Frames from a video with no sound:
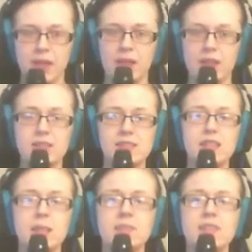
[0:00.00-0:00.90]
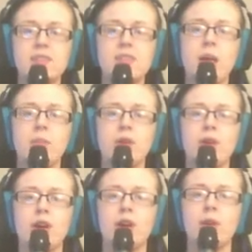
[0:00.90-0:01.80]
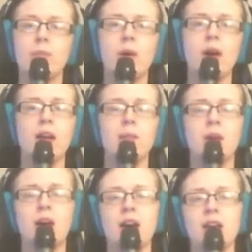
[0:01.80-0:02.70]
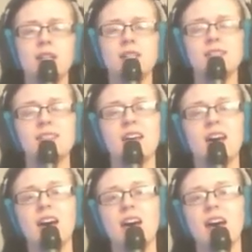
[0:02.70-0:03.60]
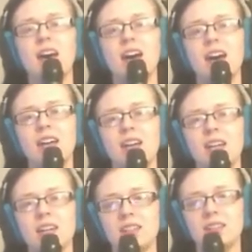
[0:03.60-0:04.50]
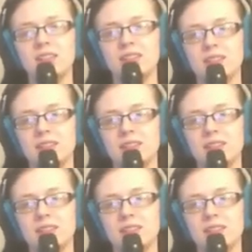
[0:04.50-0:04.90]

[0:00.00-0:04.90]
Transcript: He slept a summer by my side.